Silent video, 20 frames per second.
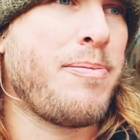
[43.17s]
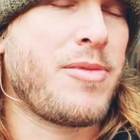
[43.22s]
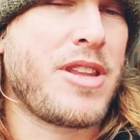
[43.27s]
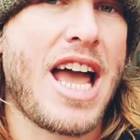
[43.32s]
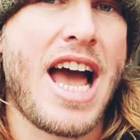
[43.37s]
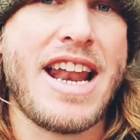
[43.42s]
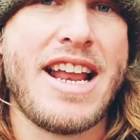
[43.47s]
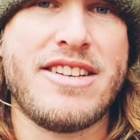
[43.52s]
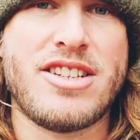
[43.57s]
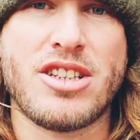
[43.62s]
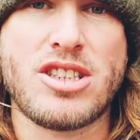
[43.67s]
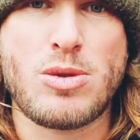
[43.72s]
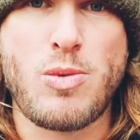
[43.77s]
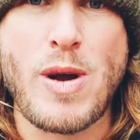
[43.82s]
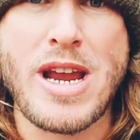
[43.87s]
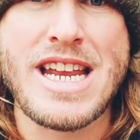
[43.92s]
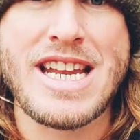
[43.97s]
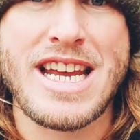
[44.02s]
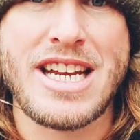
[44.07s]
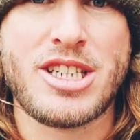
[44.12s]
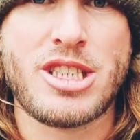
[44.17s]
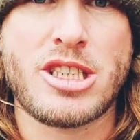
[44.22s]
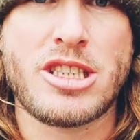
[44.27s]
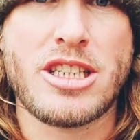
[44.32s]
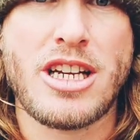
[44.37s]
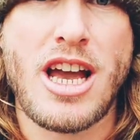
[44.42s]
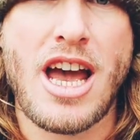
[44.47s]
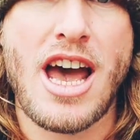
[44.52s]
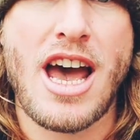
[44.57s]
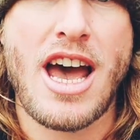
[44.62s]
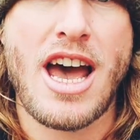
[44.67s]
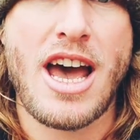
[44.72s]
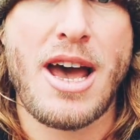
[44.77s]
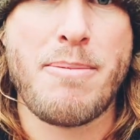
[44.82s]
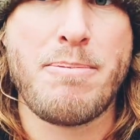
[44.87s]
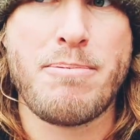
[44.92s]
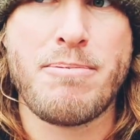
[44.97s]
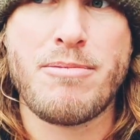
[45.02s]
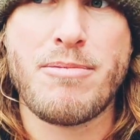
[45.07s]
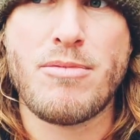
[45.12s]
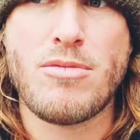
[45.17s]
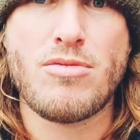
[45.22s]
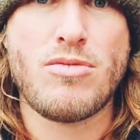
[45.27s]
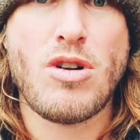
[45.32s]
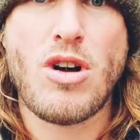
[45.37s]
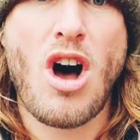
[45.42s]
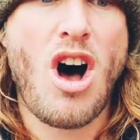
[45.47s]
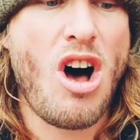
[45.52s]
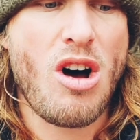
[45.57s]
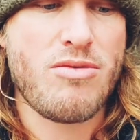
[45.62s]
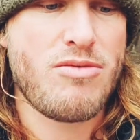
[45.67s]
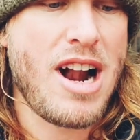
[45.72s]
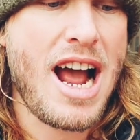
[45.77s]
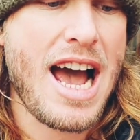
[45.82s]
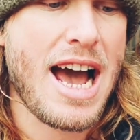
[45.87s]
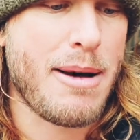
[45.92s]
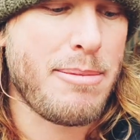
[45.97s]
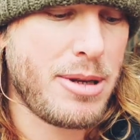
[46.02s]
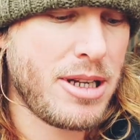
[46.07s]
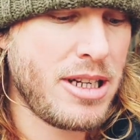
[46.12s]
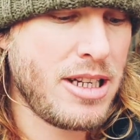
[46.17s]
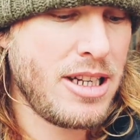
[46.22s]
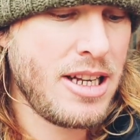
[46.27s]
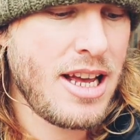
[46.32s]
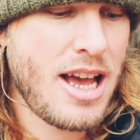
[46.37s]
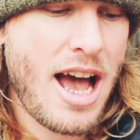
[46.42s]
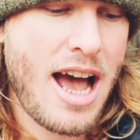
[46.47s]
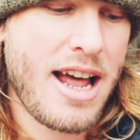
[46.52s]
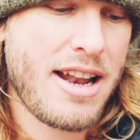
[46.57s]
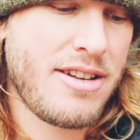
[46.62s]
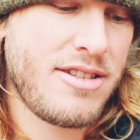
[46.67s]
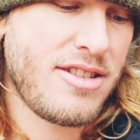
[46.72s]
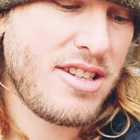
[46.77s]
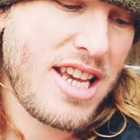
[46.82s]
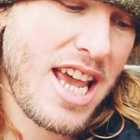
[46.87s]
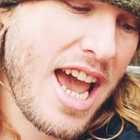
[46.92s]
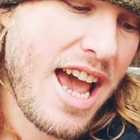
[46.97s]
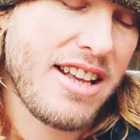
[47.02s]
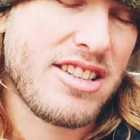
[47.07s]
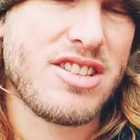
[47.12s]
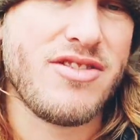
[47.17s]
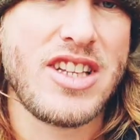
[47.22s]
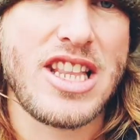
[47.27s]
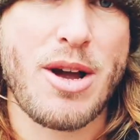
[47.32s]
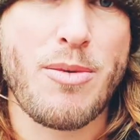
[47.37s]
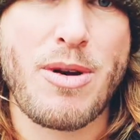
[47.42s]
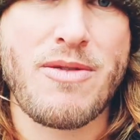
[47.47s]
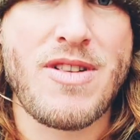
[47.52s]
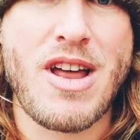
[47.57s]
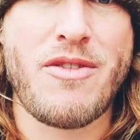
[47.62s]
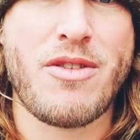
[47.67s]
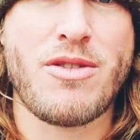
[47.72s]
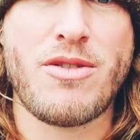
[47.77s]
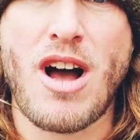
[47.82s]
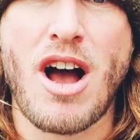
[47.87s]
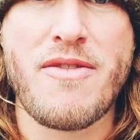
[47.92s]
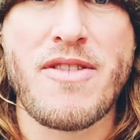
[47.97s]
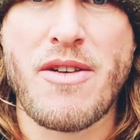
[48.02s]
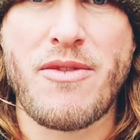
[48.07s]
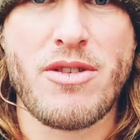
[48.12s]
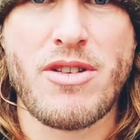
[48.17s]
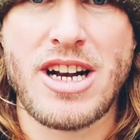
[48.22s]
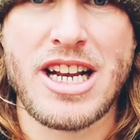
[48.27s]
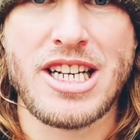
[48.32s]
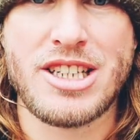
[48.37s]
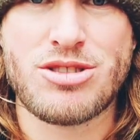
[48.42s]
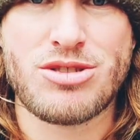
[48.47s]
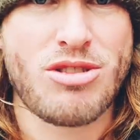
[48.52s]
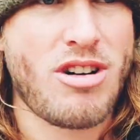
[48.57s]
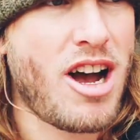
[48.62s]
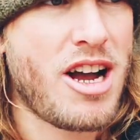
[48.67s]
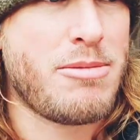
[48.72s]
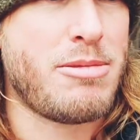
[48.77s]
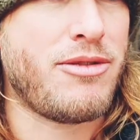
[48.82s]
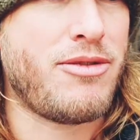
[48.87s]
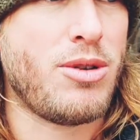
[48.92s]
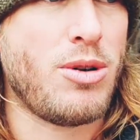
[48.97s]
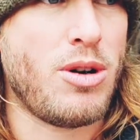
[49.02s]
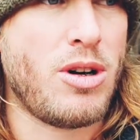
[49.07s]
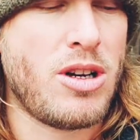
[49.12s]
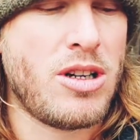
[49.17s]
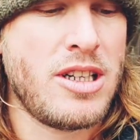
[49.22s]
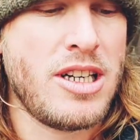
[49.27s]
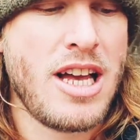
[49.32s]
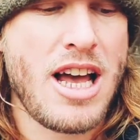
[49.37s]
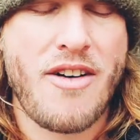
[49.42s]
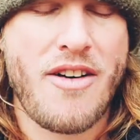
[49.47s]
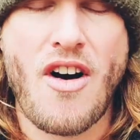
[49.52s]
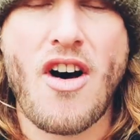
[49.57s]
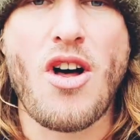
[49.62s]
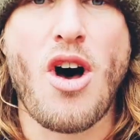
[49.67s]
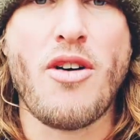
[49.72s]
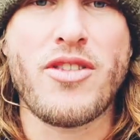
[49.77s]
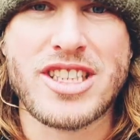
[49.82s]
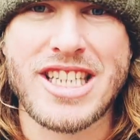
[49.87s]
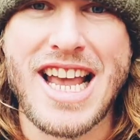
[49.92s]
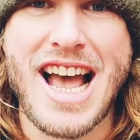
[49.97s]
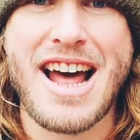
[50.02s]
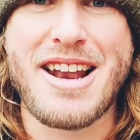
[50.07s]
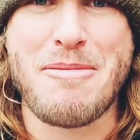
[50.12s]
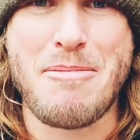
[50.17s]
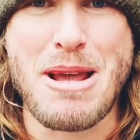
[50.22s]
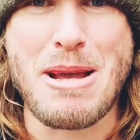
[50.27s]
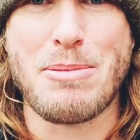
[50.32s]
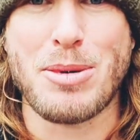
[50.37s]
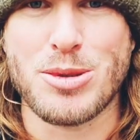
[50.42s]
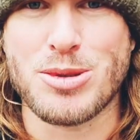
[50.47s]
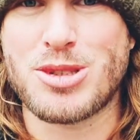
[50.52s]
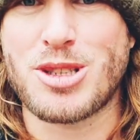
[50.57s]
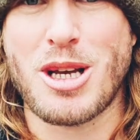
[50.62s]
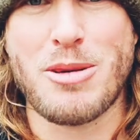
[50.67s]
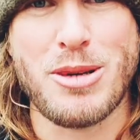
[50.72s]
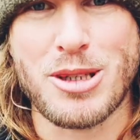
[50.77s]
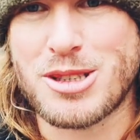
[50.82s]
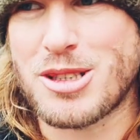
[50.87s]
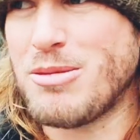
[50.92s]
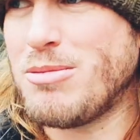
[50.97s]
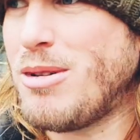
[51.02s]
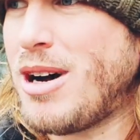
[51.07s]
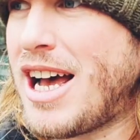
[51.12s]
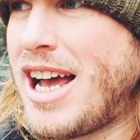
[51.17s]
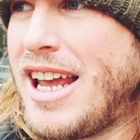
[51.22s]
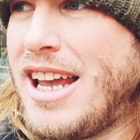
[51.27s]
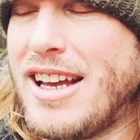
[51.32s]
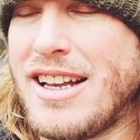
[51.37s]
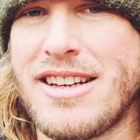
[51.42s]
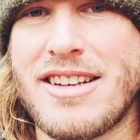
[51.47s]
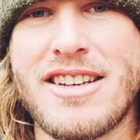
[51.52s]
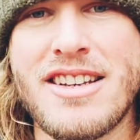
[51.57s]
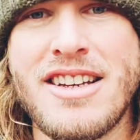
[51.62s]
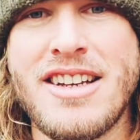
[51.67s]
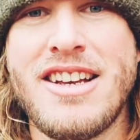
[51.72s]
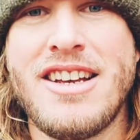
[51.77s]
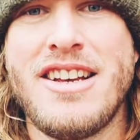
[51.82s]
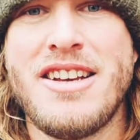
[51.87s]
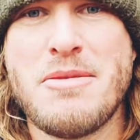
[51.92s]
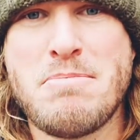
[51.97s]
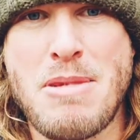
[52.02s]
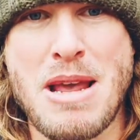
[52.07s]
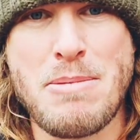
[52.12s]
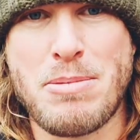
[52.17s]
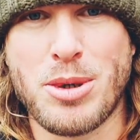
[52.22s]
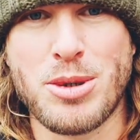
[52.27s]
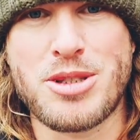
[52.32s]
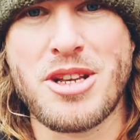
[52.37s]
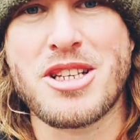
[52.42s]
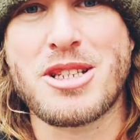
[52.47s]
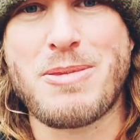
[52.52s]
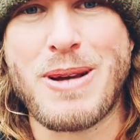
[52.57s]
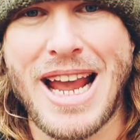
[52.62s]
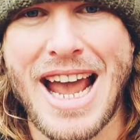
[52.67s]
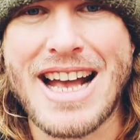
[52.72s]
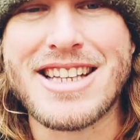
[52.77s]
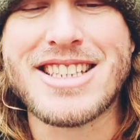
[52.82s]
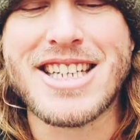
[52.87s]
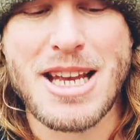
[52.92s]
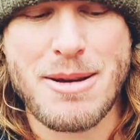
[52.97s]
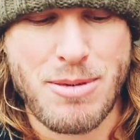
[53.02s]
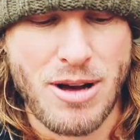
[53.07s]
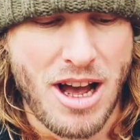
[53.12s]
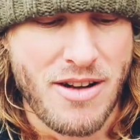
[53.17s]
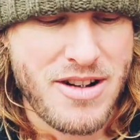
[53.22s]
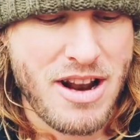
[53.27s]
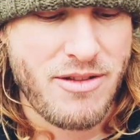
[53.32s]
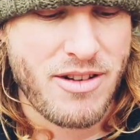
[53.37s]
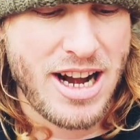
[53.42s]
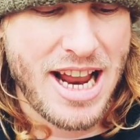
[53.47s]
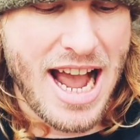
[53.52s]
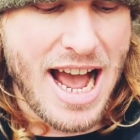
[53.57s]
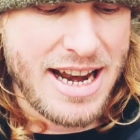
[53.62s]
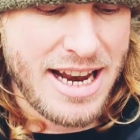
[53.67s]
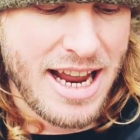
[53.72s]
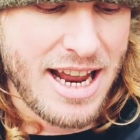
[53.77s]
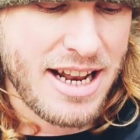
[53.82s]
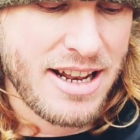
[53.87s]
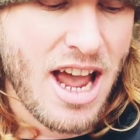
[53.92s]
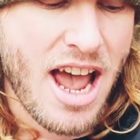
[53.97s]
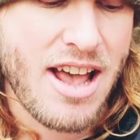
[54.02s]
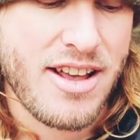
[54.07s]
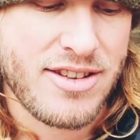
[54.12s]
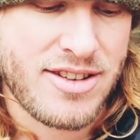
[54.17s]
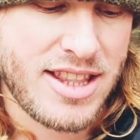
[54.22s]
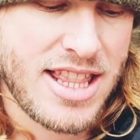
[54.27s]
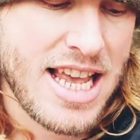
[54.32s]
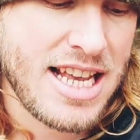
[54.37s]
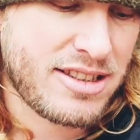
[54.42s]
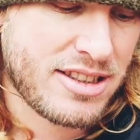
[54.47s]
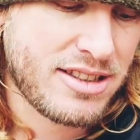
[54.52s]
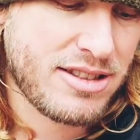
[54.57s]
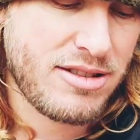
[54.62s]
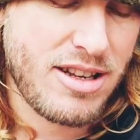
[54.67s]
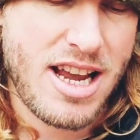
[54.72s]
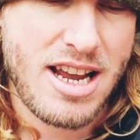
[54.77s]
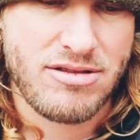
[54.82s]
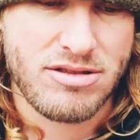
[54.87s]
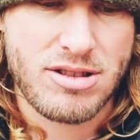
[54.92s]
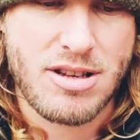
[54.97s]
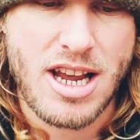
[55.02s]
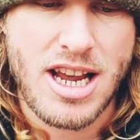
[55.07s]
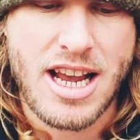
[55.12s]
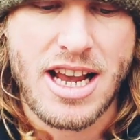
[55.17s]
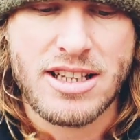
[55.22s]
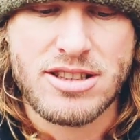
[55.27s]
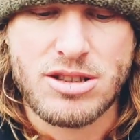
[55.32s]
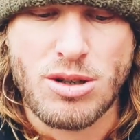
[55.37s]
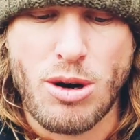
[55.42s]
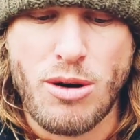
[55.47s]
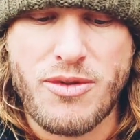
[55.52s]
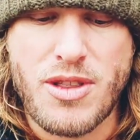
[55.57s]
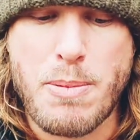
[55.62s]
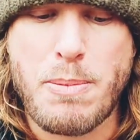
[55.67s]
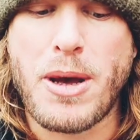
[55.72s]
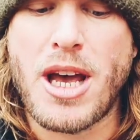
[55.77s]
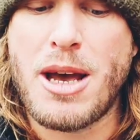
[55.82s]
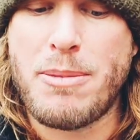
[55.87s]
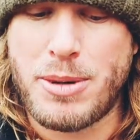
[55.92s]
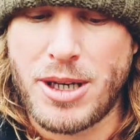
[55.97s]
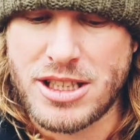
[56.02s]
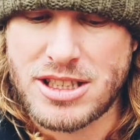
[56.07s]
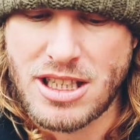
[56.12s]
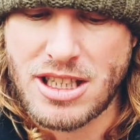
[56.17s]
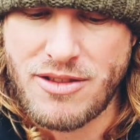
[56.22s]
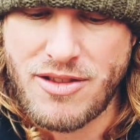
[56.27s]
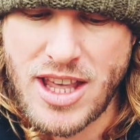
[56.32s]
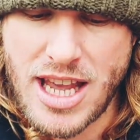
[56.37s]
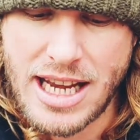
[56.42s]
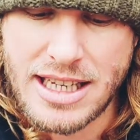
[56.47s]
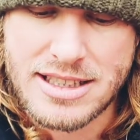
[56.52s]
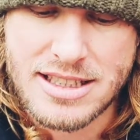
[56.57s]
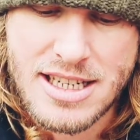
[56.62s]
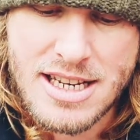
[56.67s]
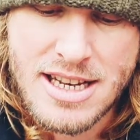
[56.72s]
And it's a Swedish hot wrap. And yeah, it's something that I've never really tried before. I've obviously had a meatball sub at Subway and meatballs on spaghetti, but I've never really had it as this is sort of the purpose of this.